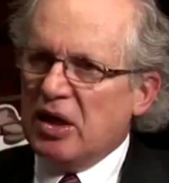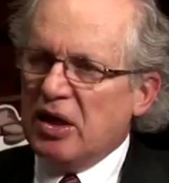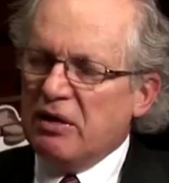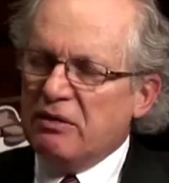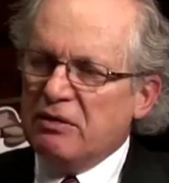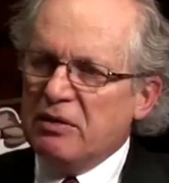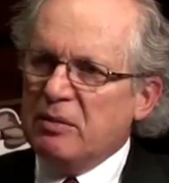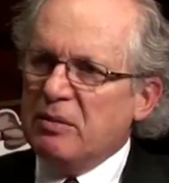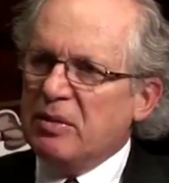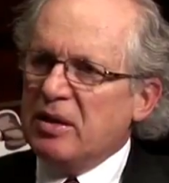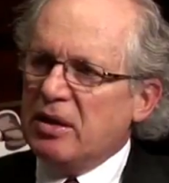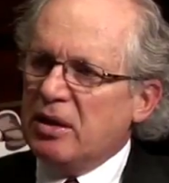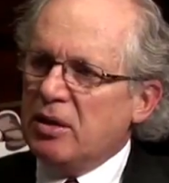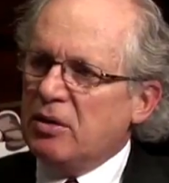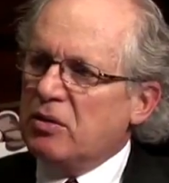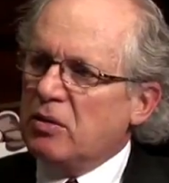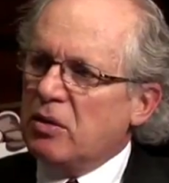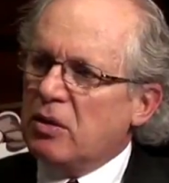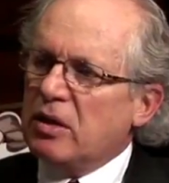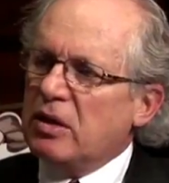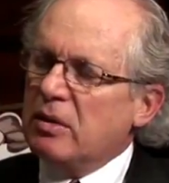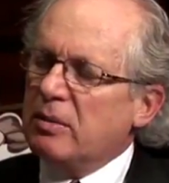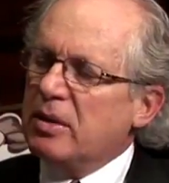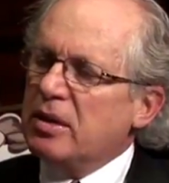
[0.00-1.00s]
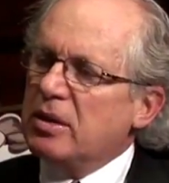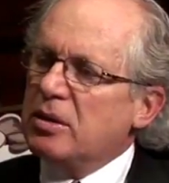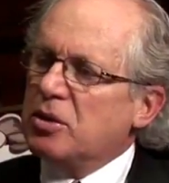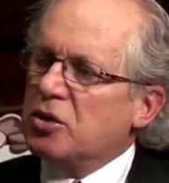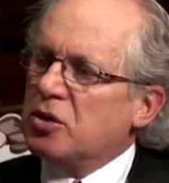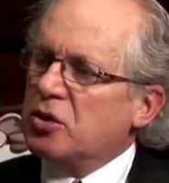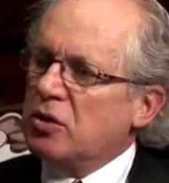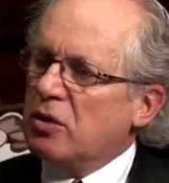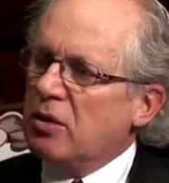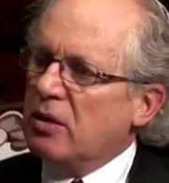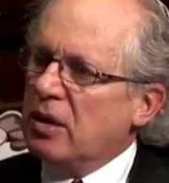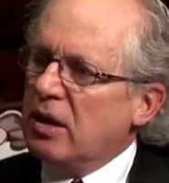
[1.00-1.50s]
Everybody talk about the
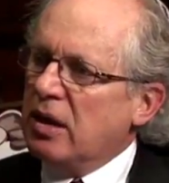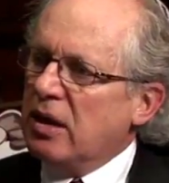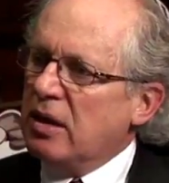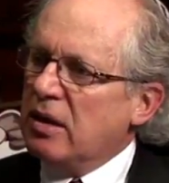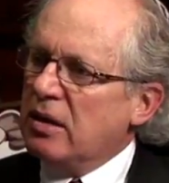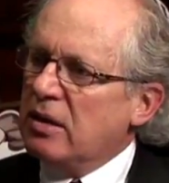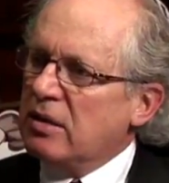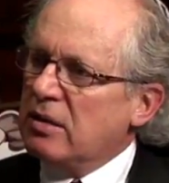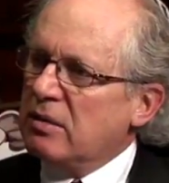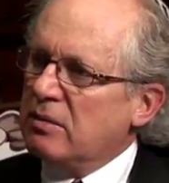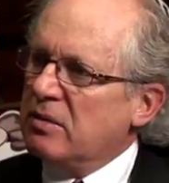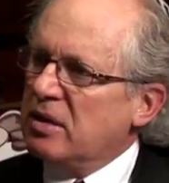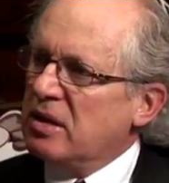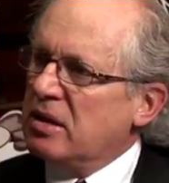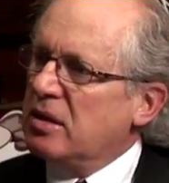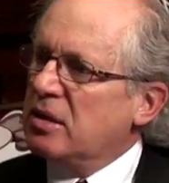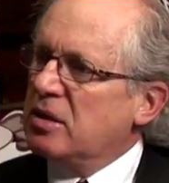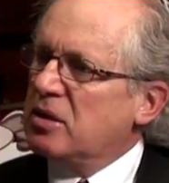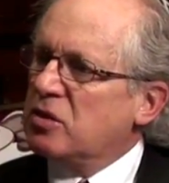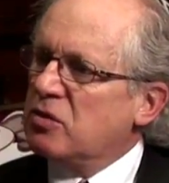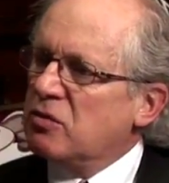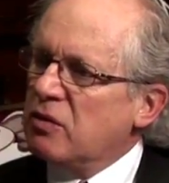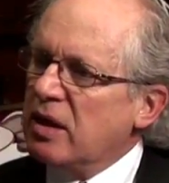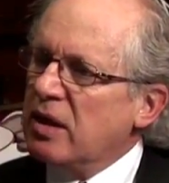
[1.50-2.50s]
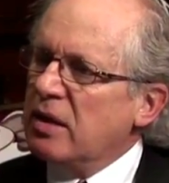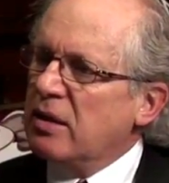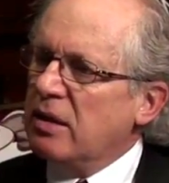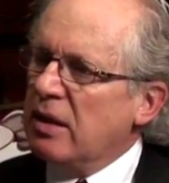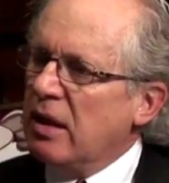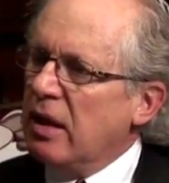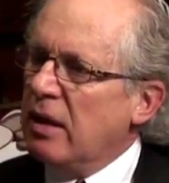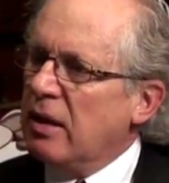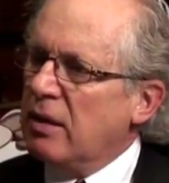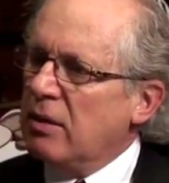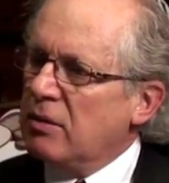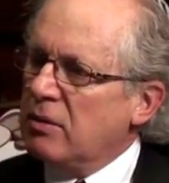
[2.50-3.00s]
Shoah, but there's right
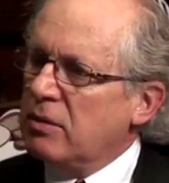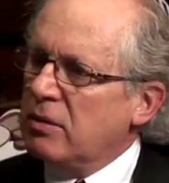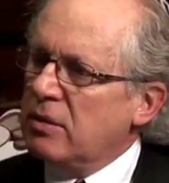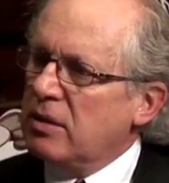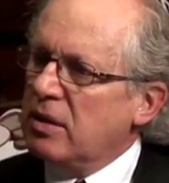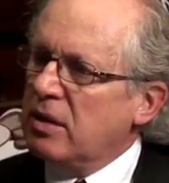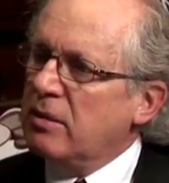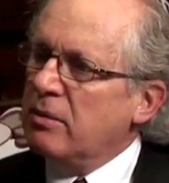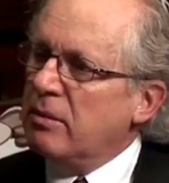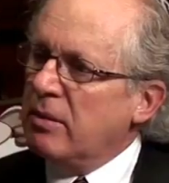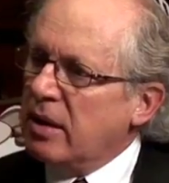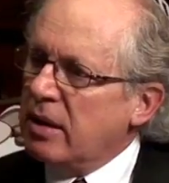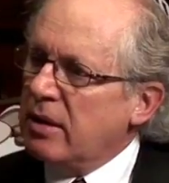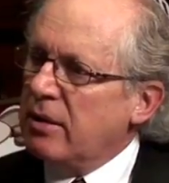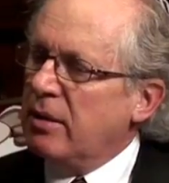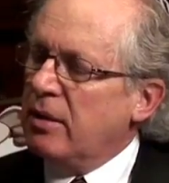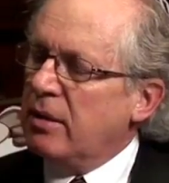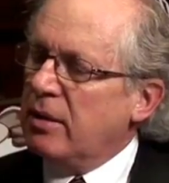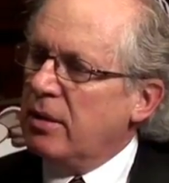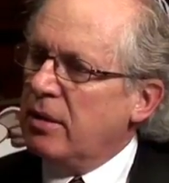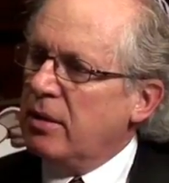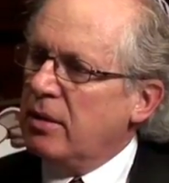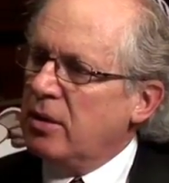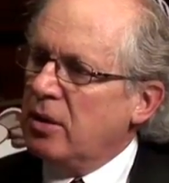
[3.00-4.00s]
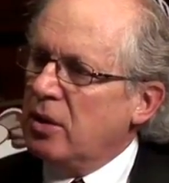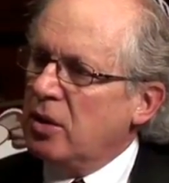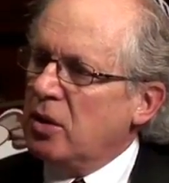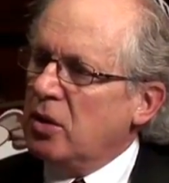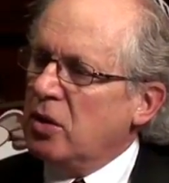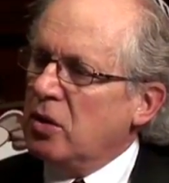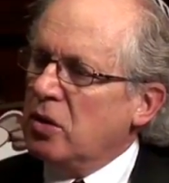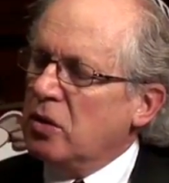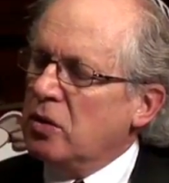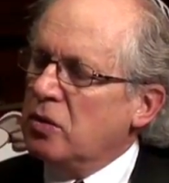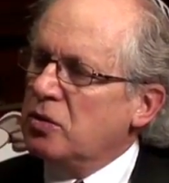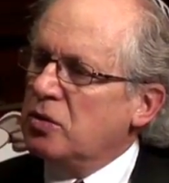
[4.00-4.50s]
now a mother
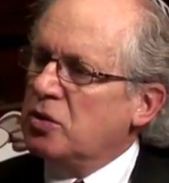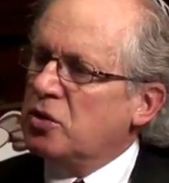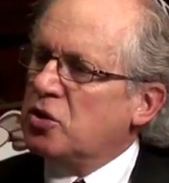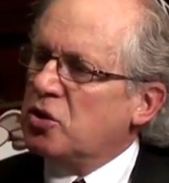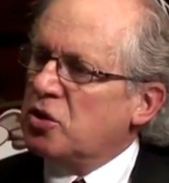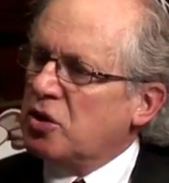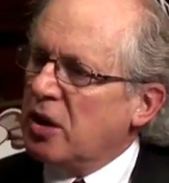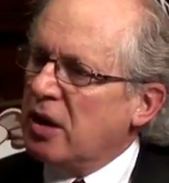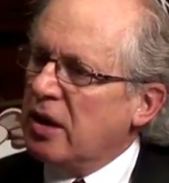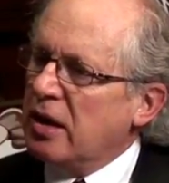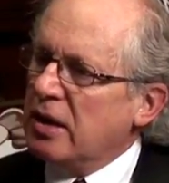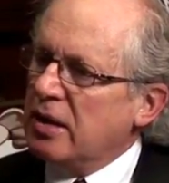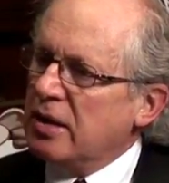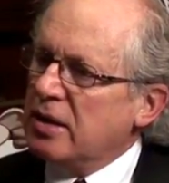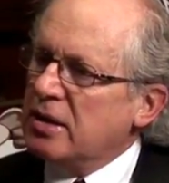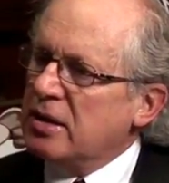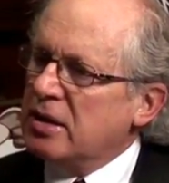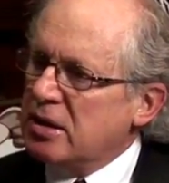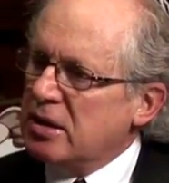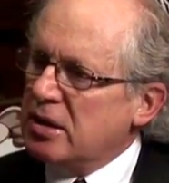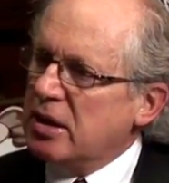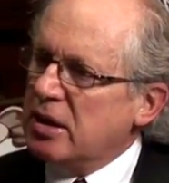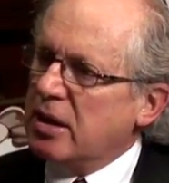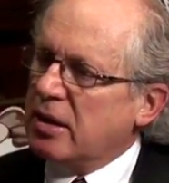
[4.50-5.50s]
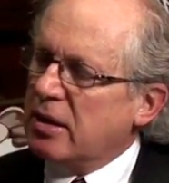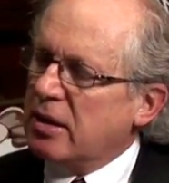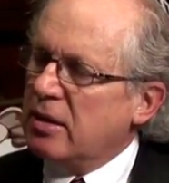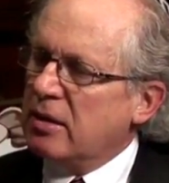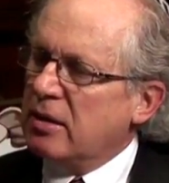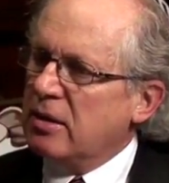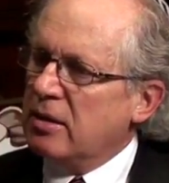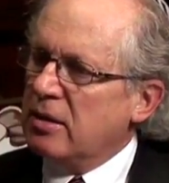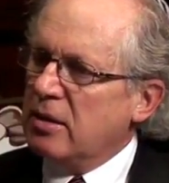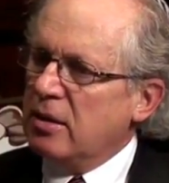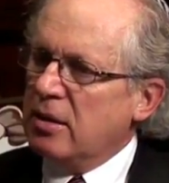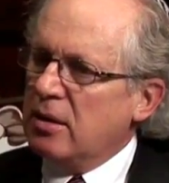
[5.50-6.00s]
whose child is sick
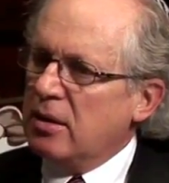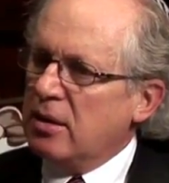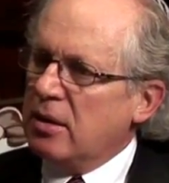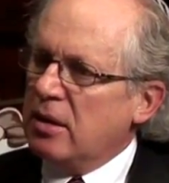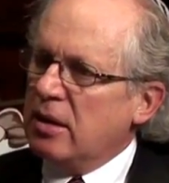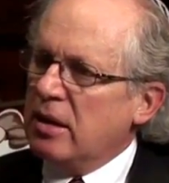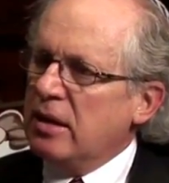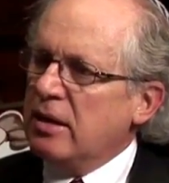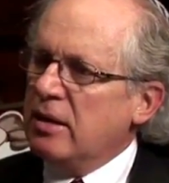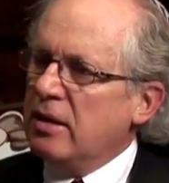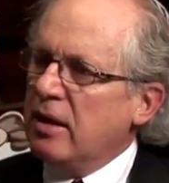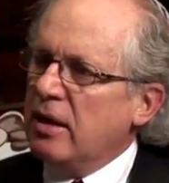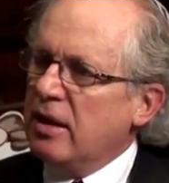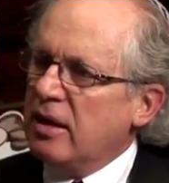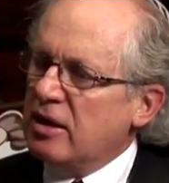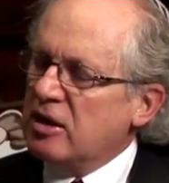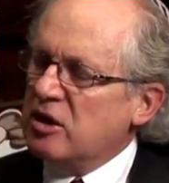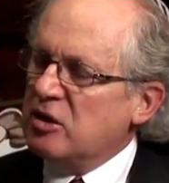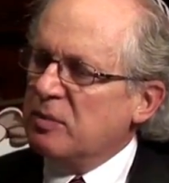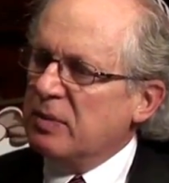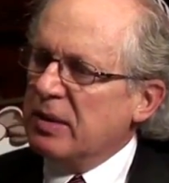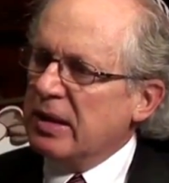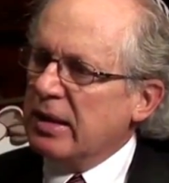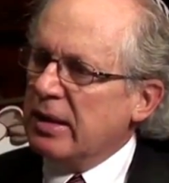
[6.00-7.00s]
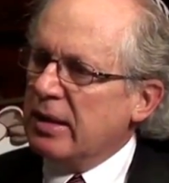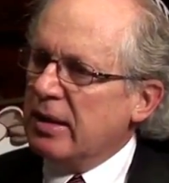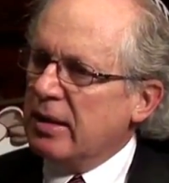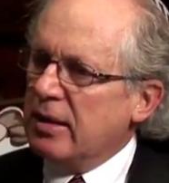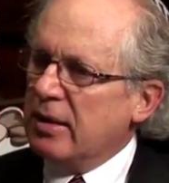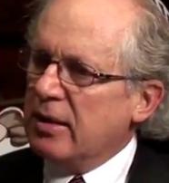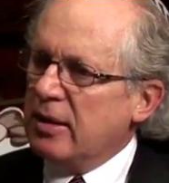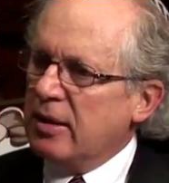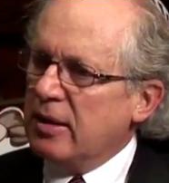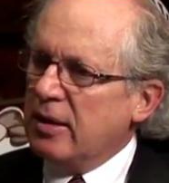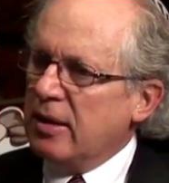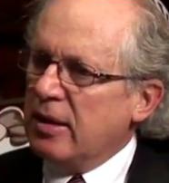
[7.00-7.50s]
in the
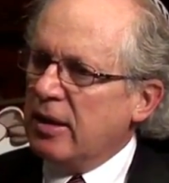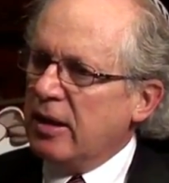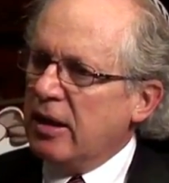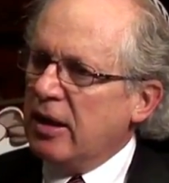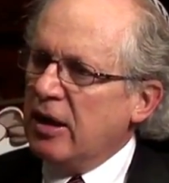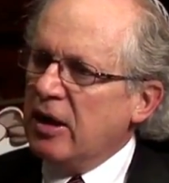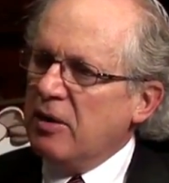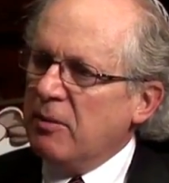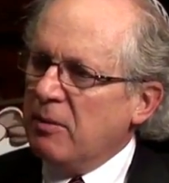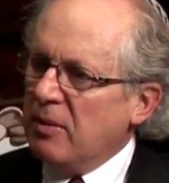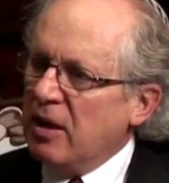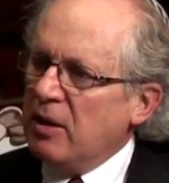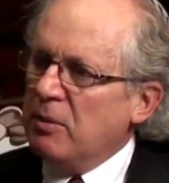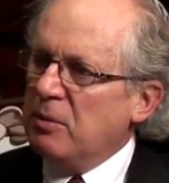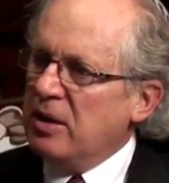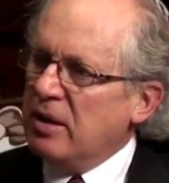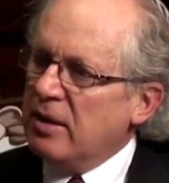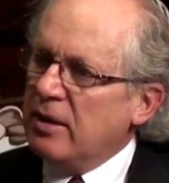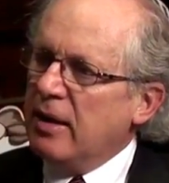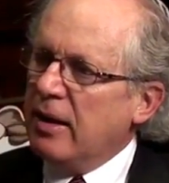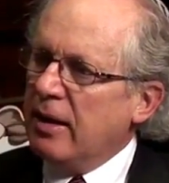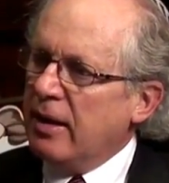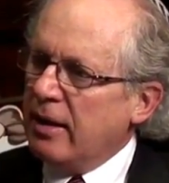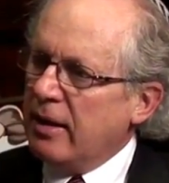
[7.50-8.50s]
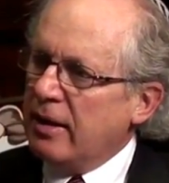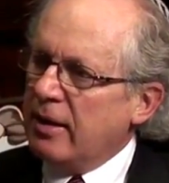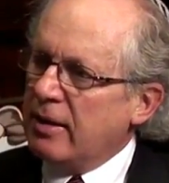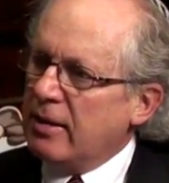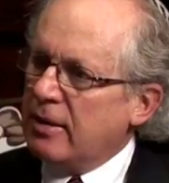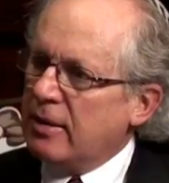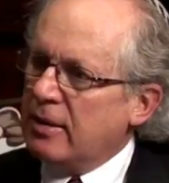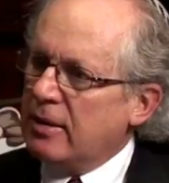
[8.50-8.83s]
hospital and he may be dying.